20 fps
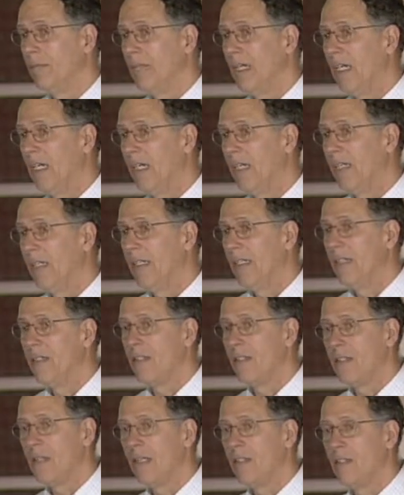uh, in
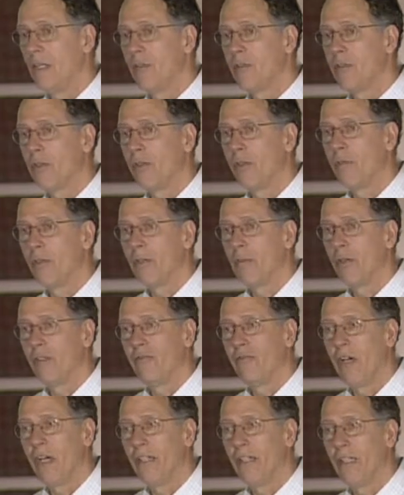the sense I'm sure people are
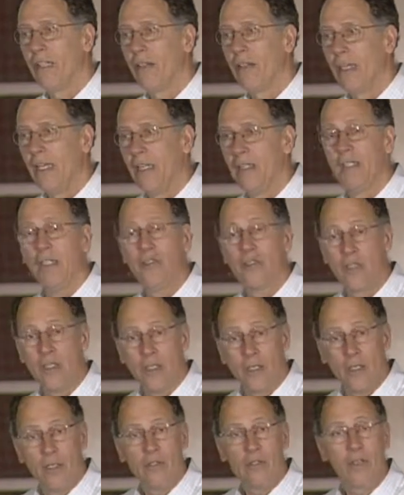finding, and
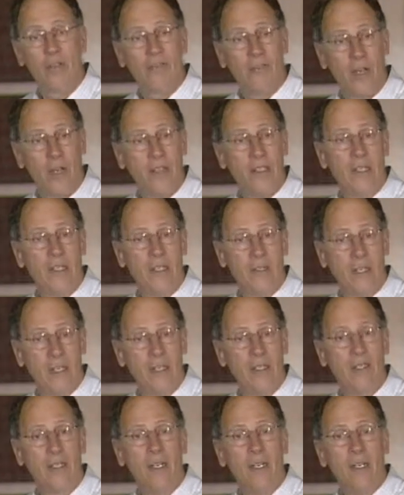engineers are finding
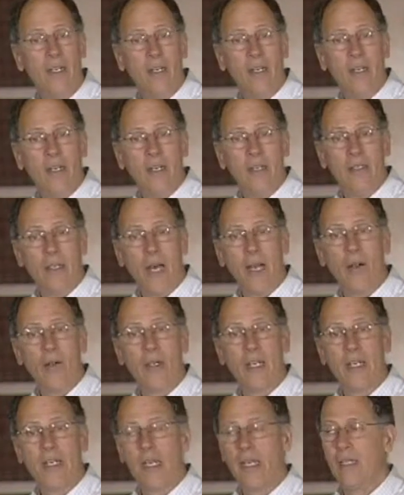that not
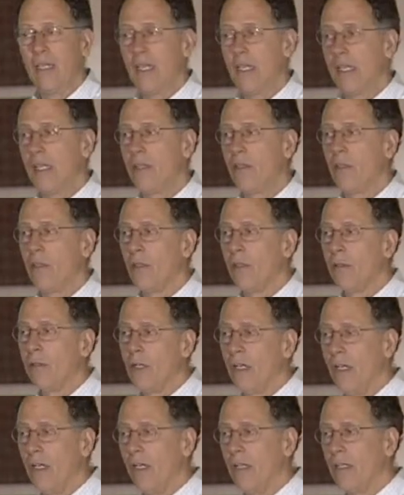only can they either
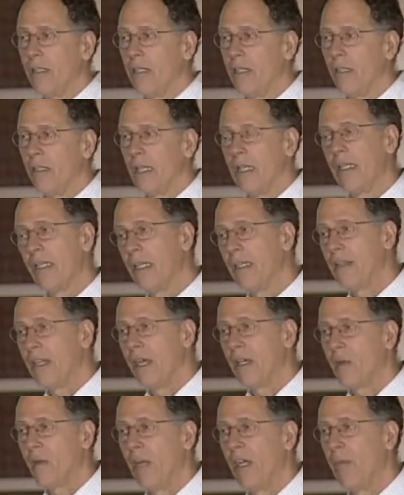uh, they can get
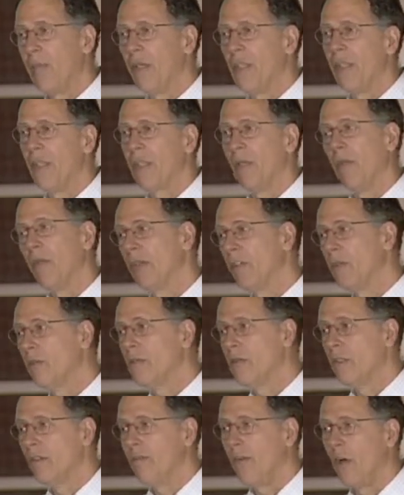that credit, but they can
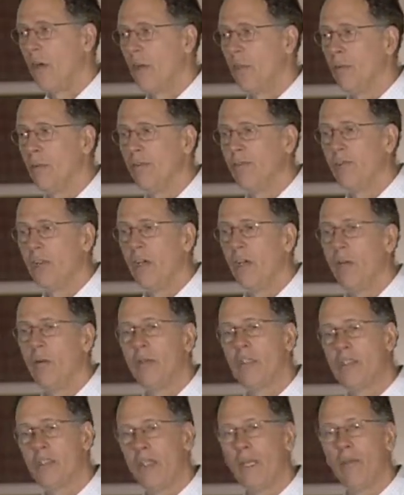reduce the volume of flow,
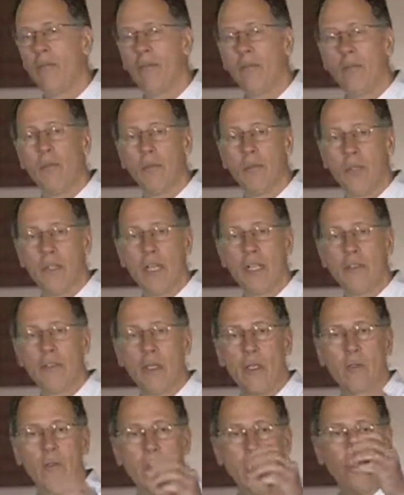which then
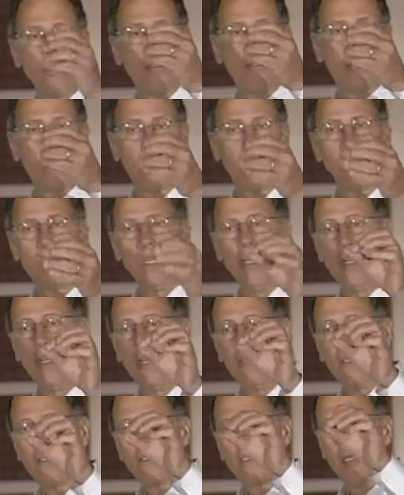potentially reduces
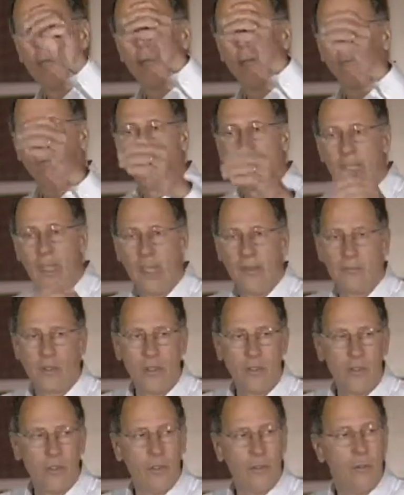some of what they have to
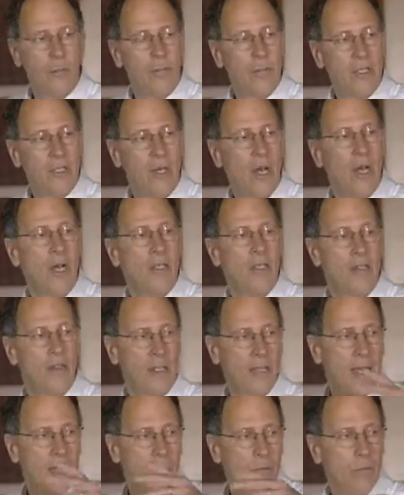do beyond
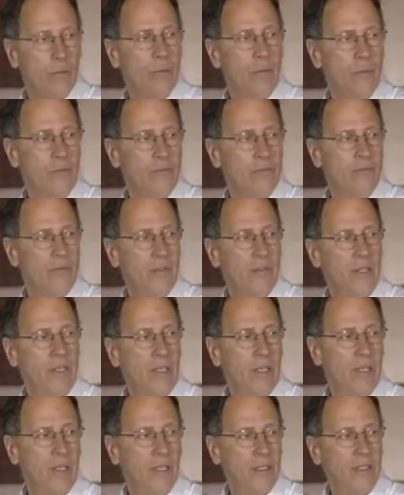that roof
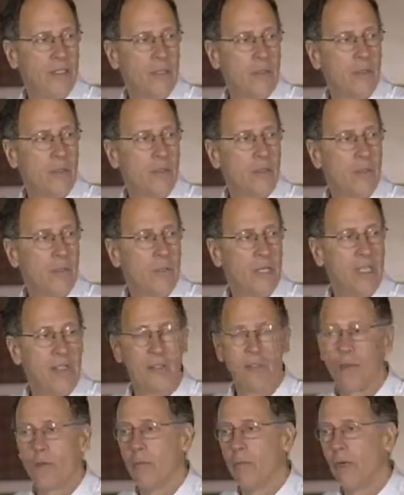uh, in terms of meeting
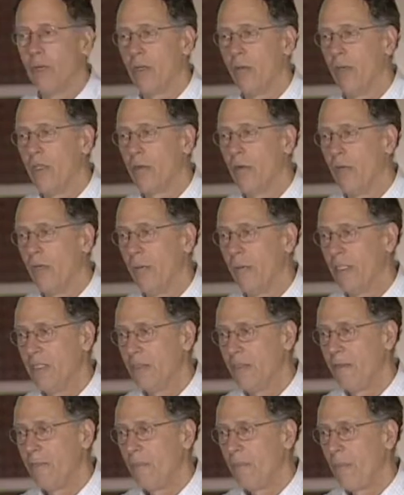stormwater
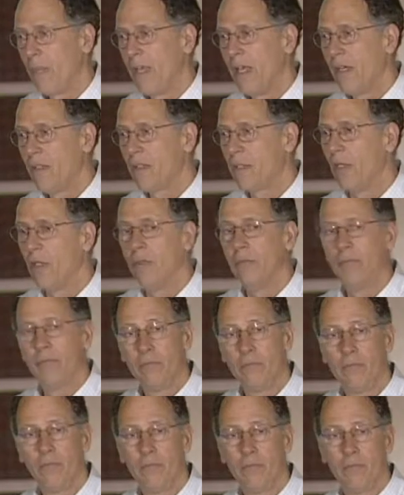requirements. Now, so.
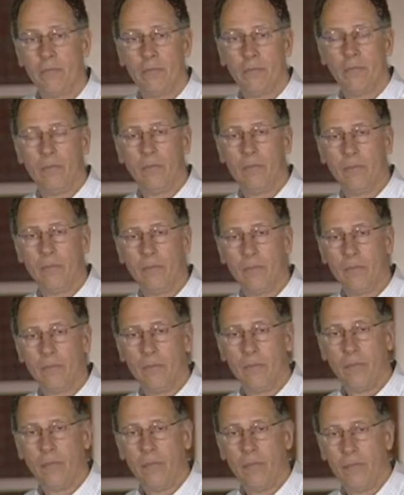You get,
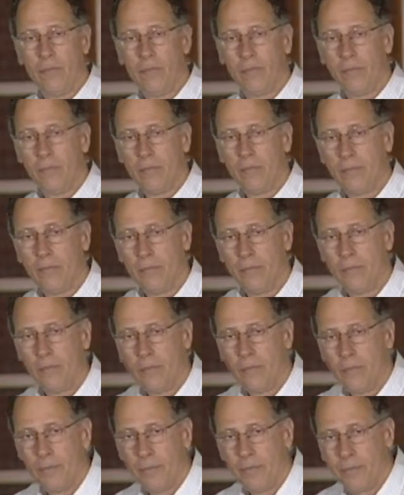uh, does
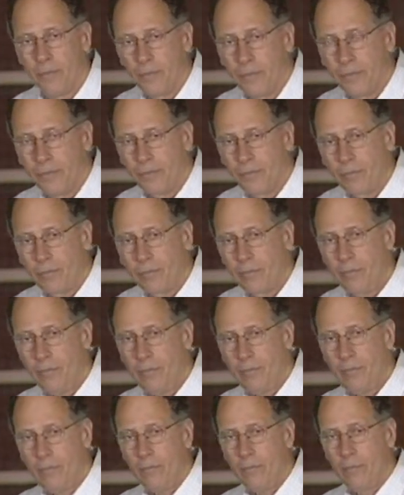that reduce your
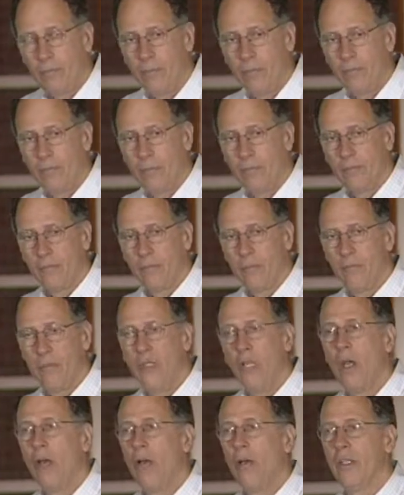SDCs? Is
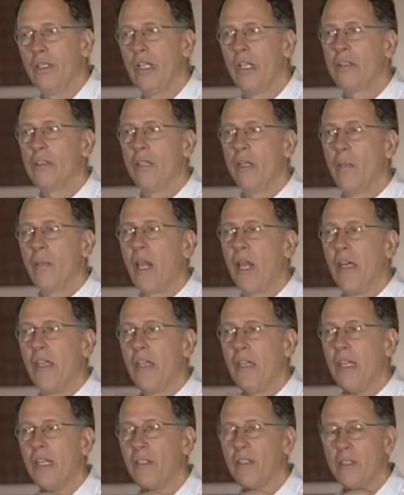that no, it doesn't about? apply
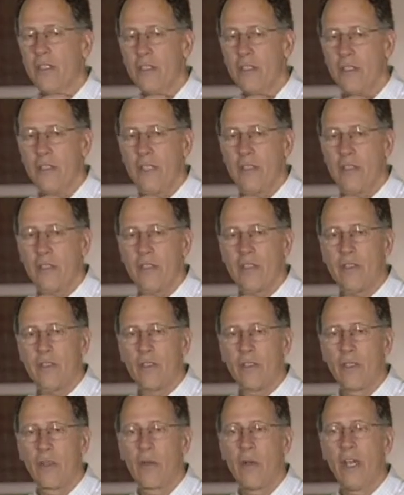to SDCs. It's
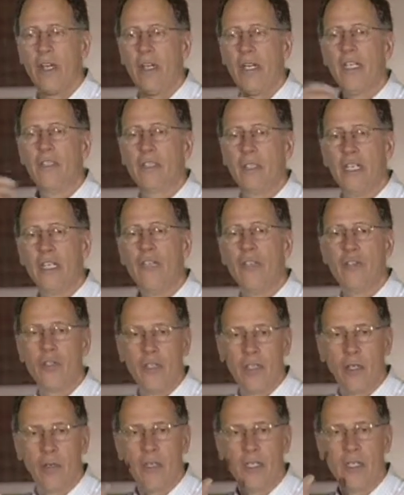the credit. It's the
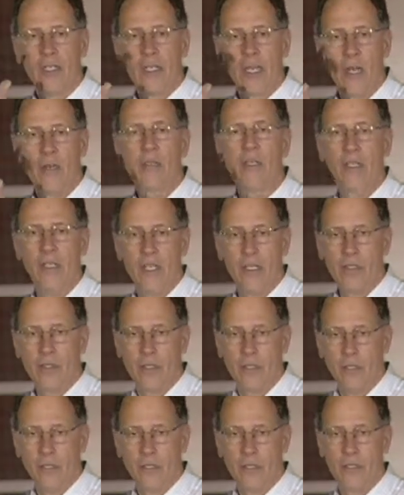engineering
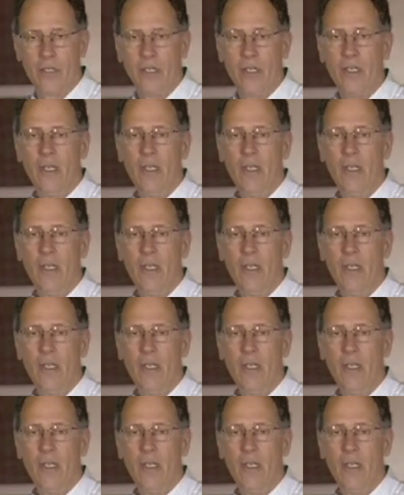calculations.